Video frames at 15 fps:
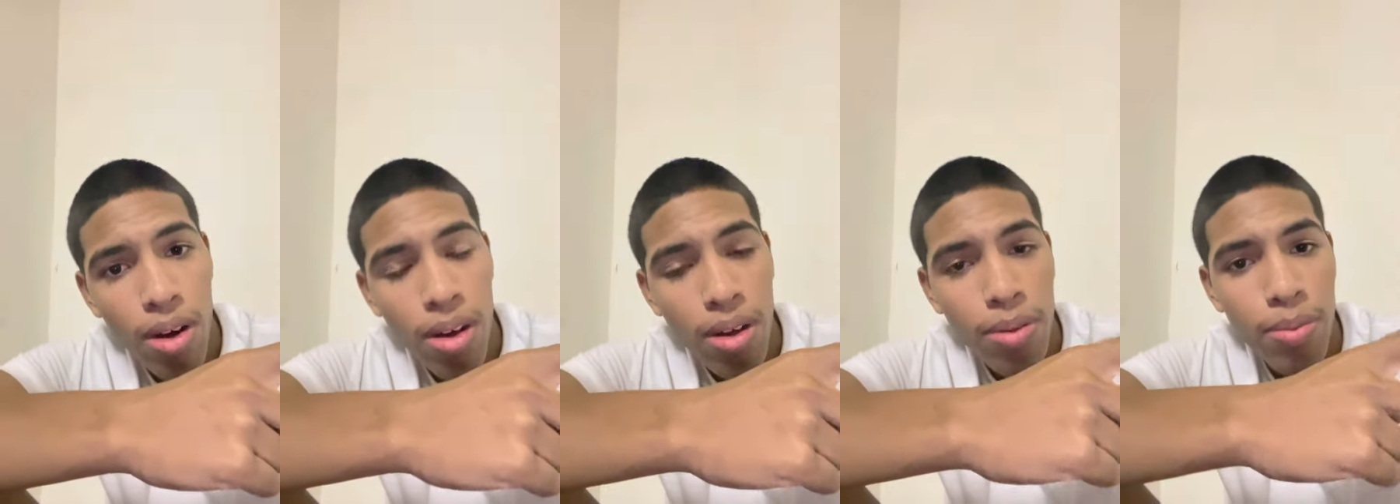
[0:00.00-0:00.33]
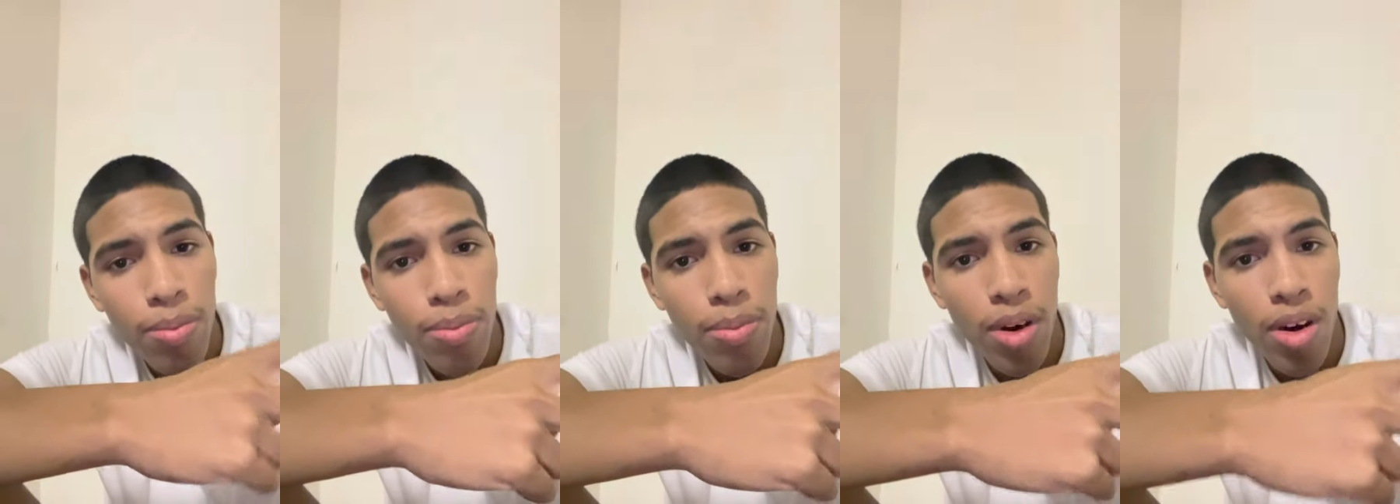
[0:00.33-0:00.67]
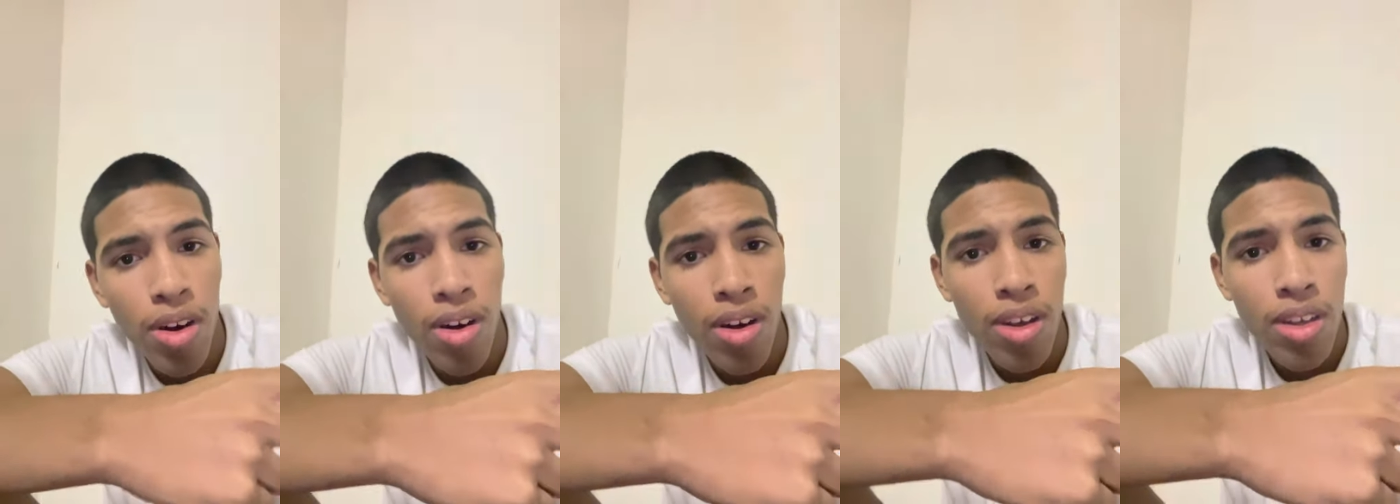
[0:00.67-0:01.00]
Um,
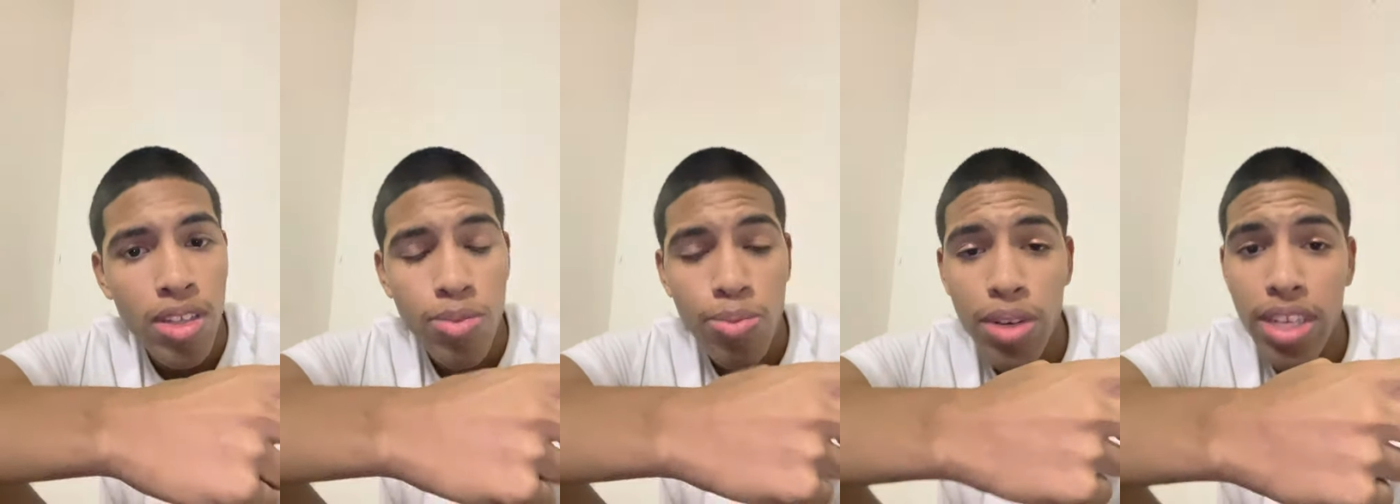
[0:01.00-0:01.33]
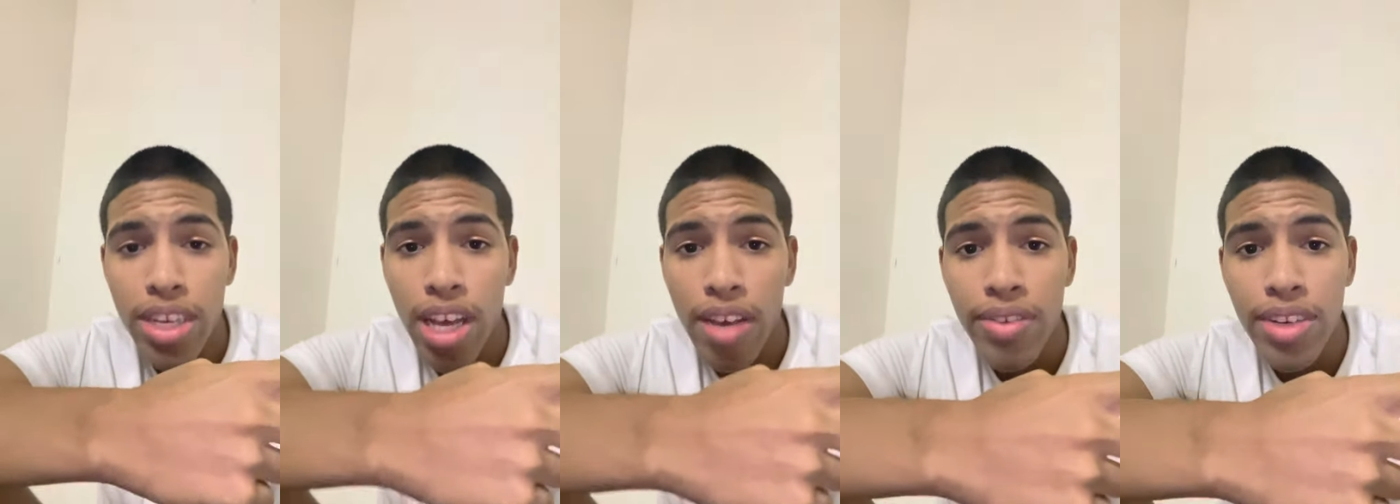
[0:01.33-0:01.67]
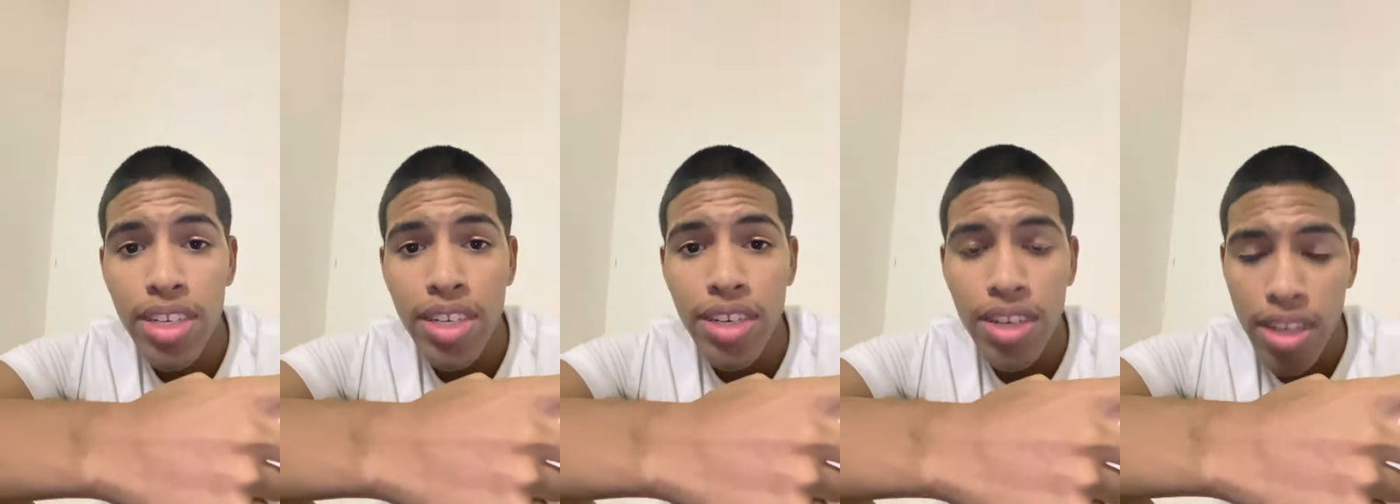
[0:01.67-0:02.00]
ball pretty heavy,
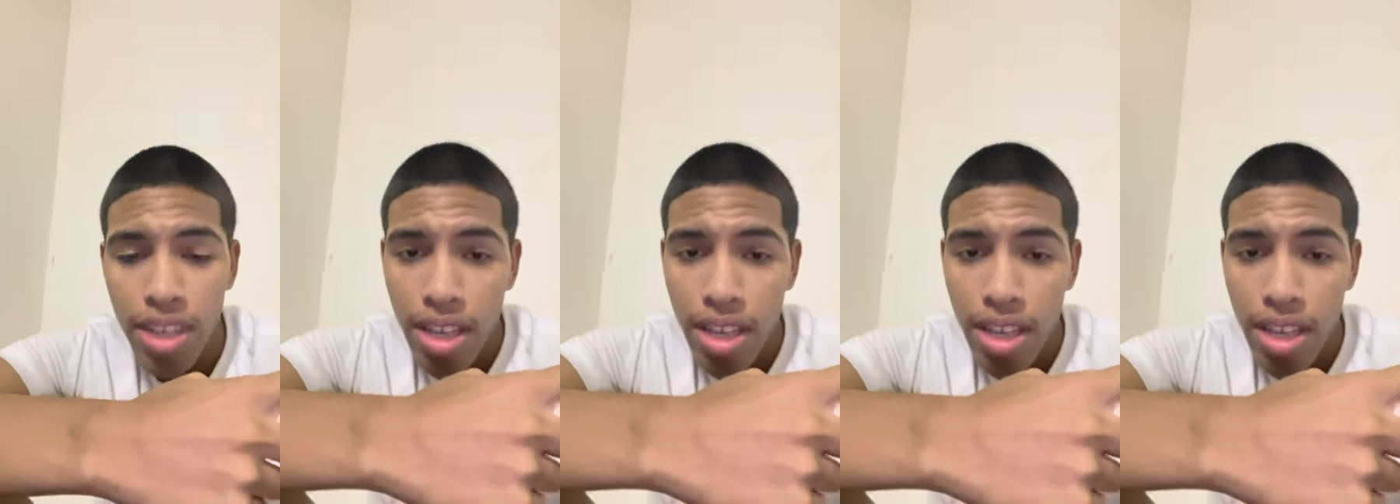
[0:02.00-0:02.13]
dude.